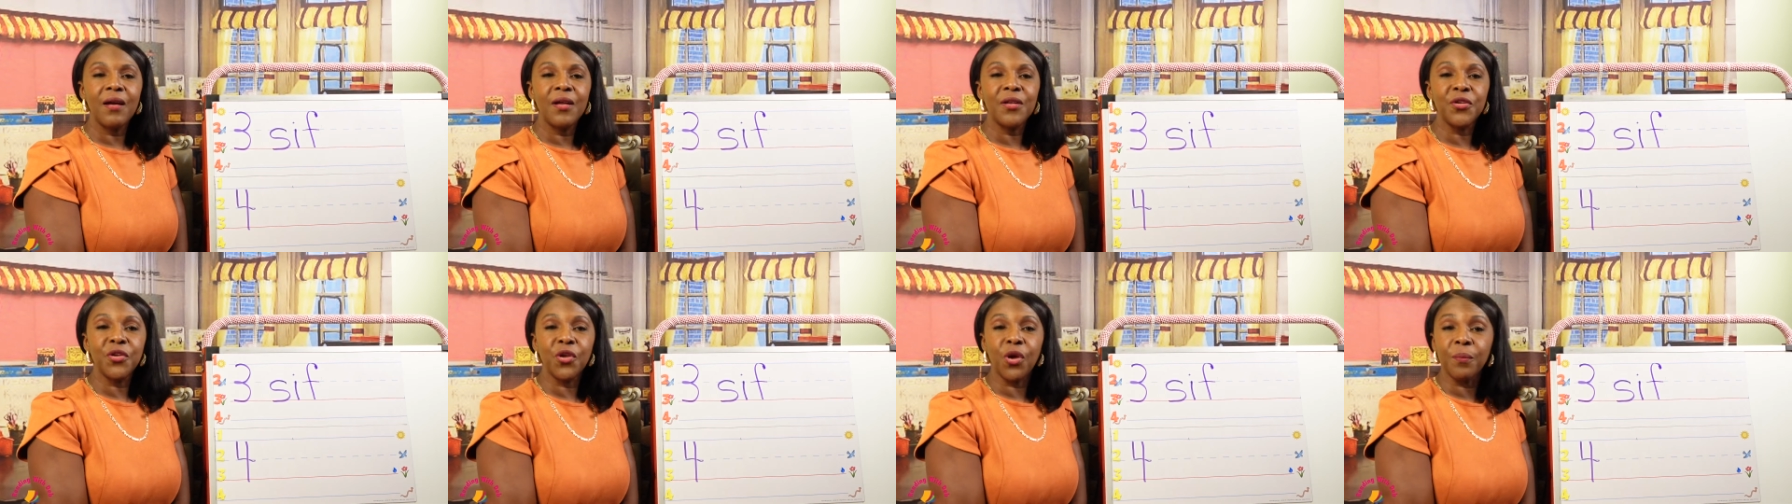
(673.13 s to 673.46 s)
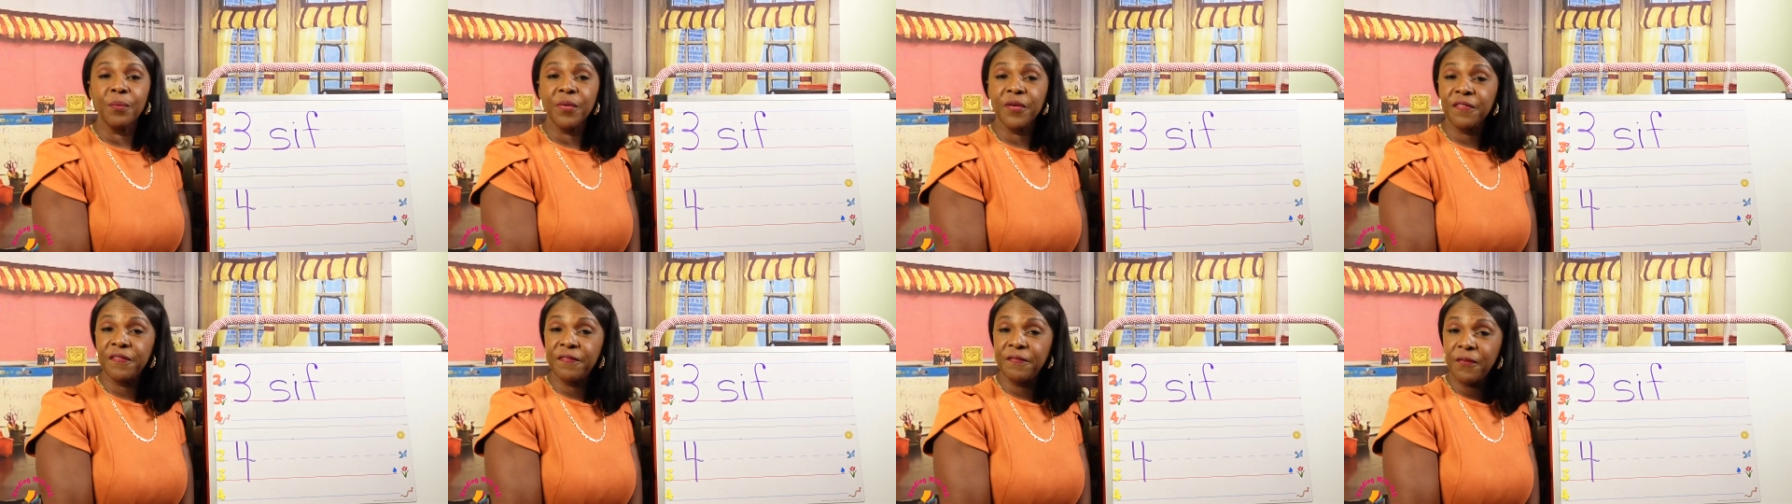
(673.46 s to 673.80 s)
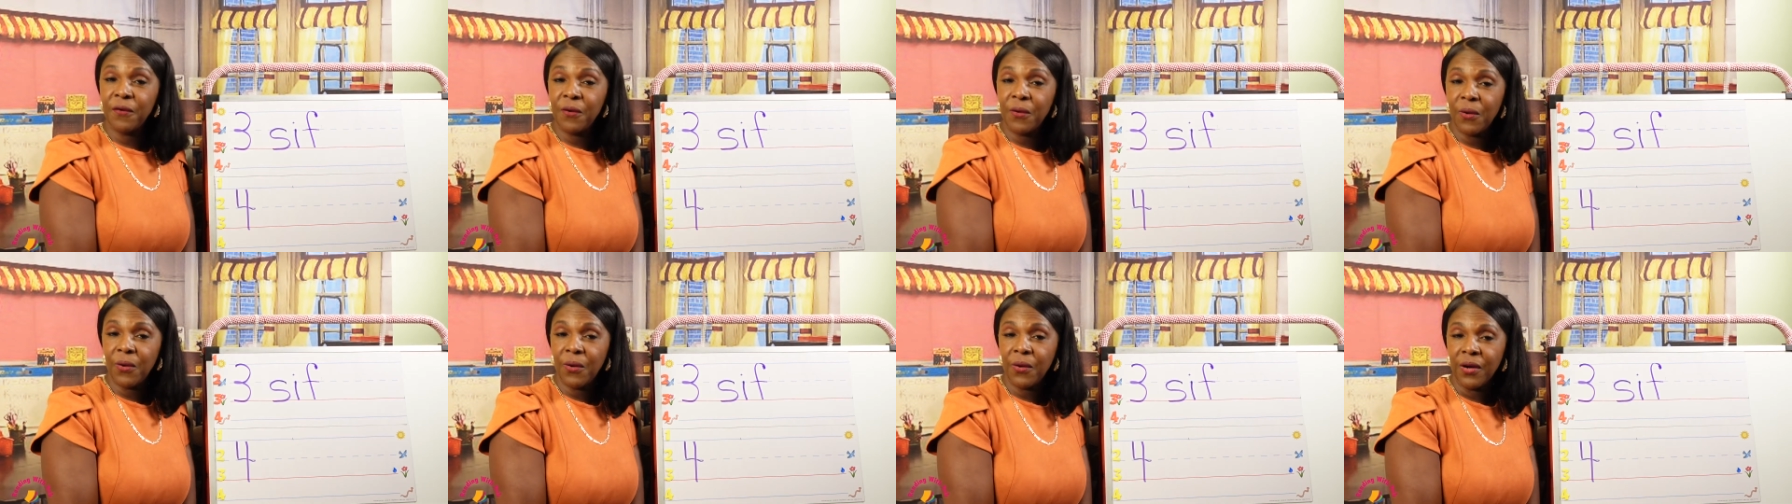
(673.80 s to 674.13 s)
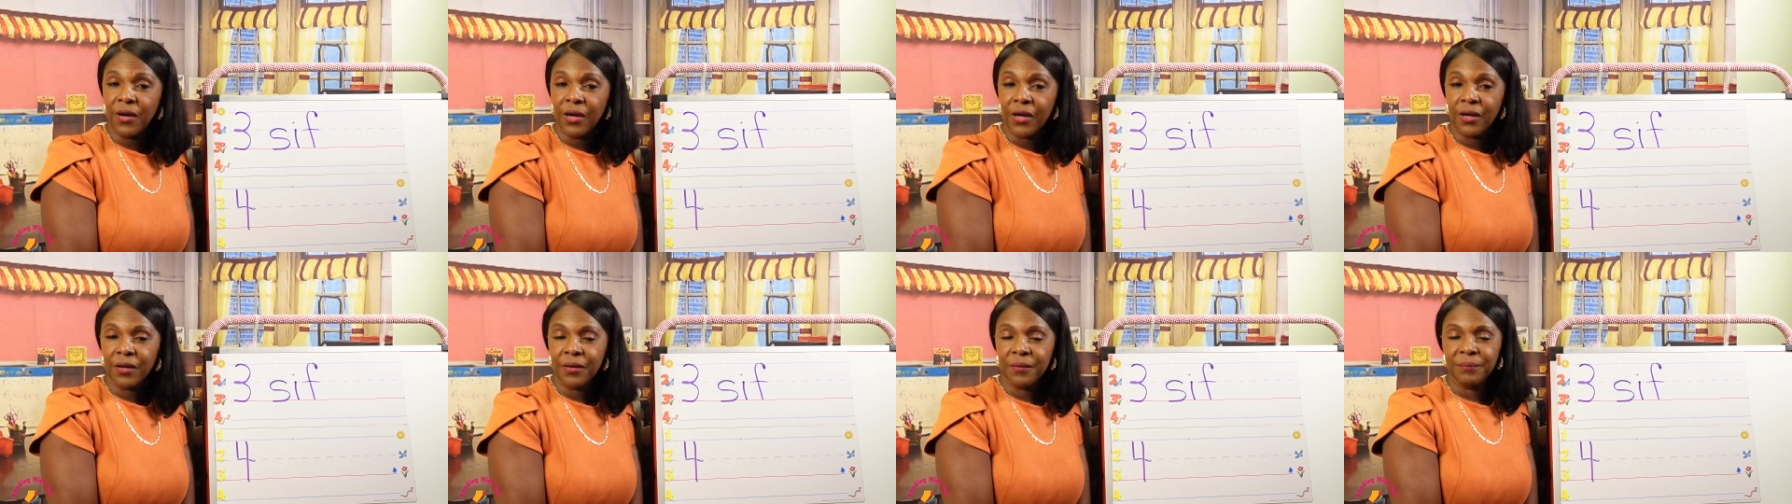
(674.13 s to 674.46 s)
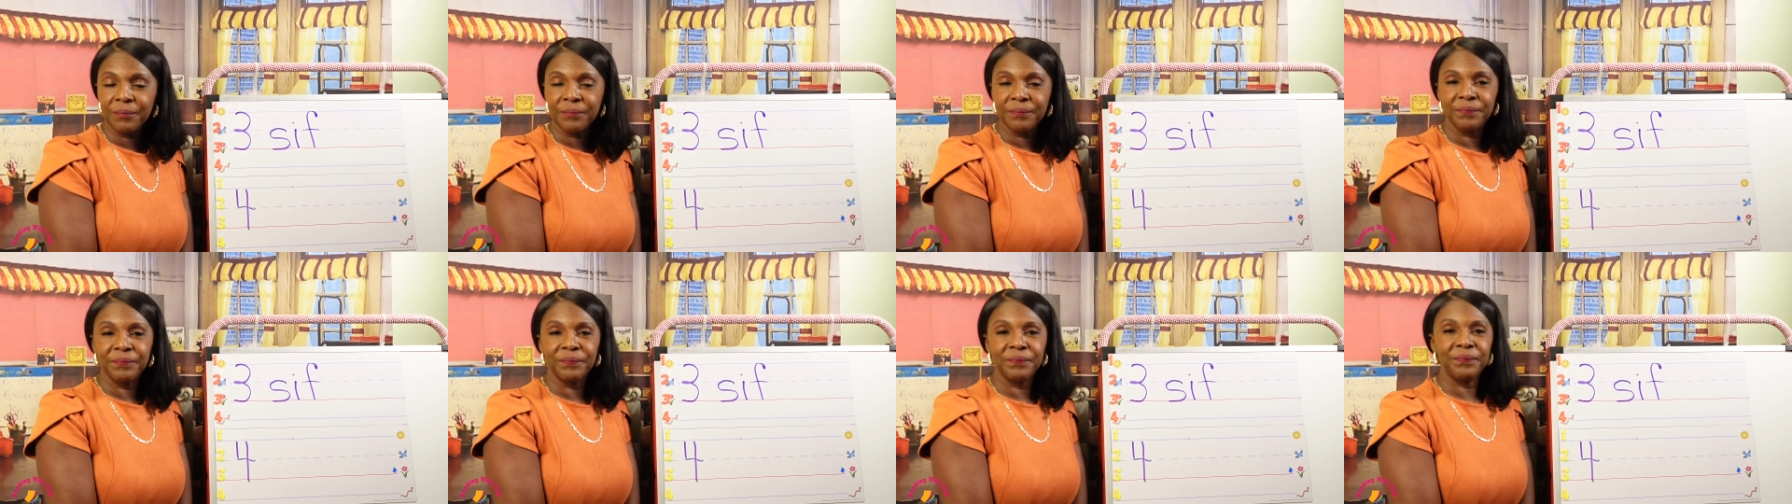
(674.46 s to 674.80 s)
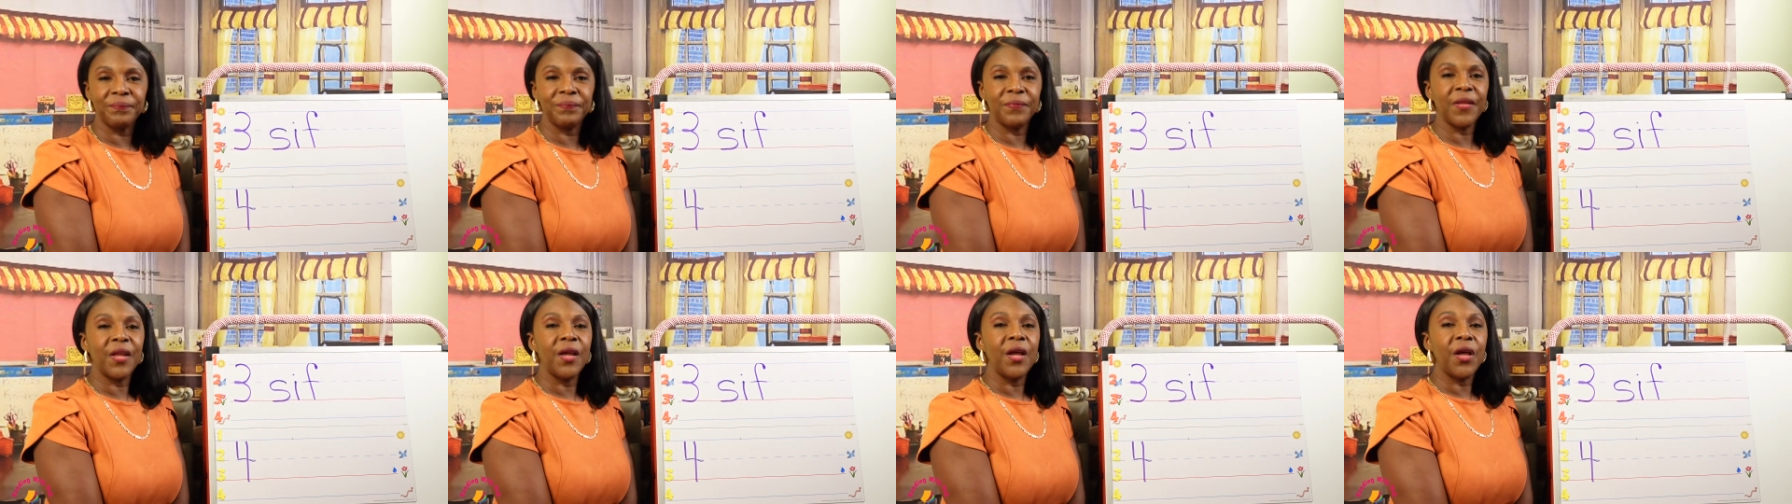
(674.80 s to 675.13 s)
Number 4.
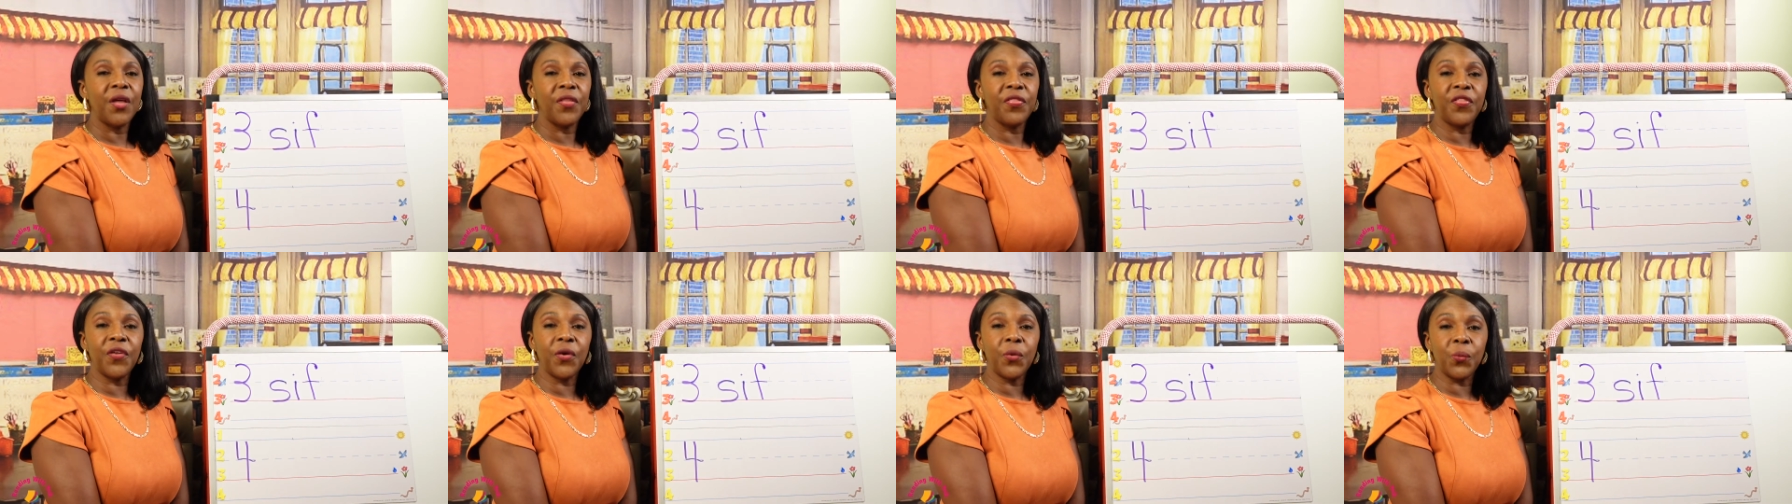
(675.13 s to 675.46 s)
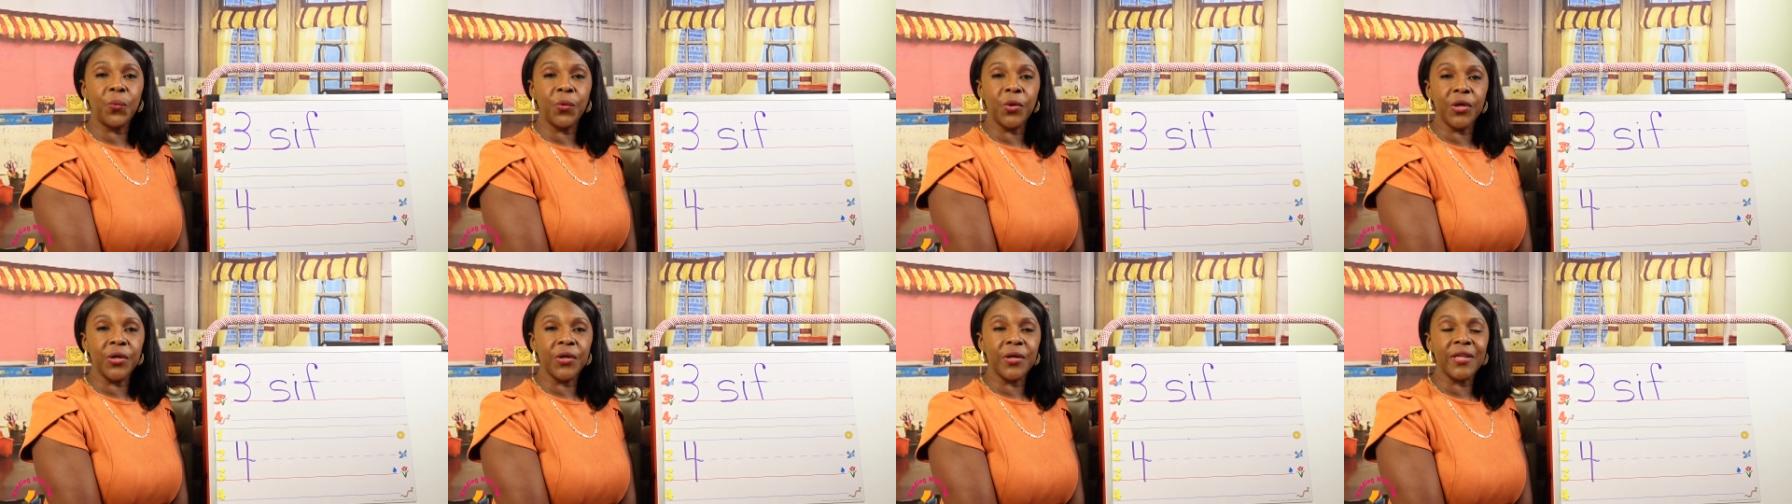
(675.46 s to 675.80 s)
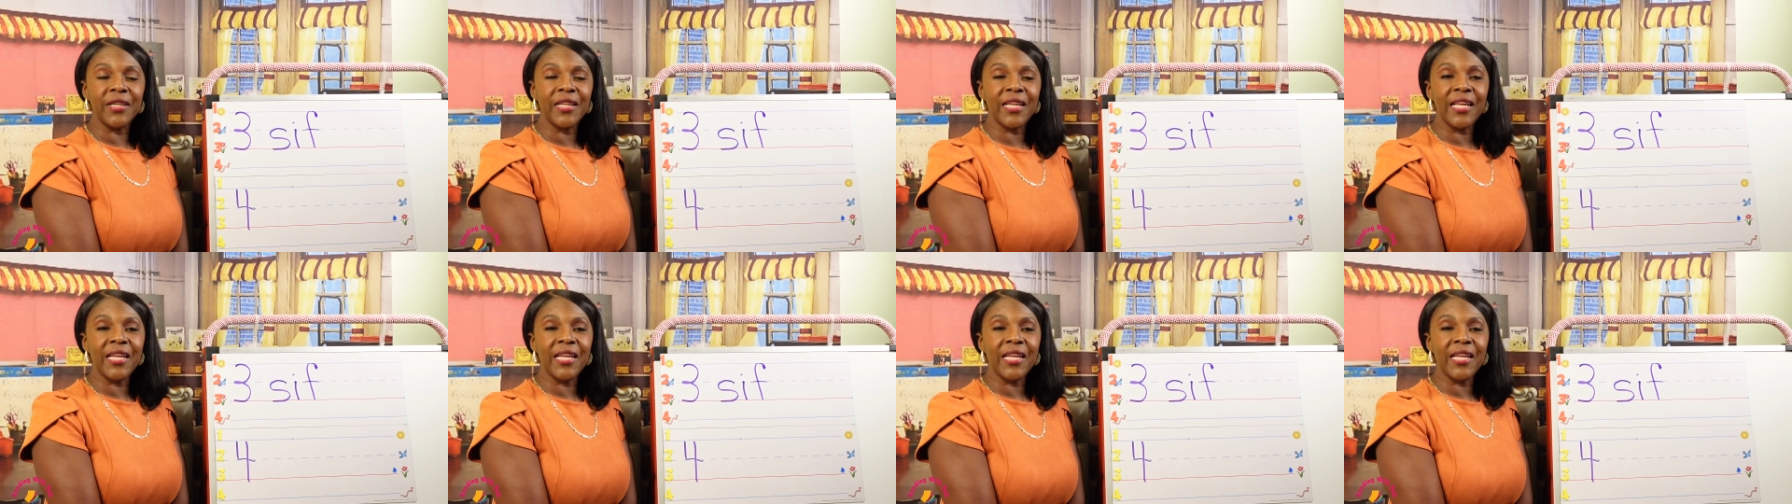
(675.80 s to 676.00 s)
The word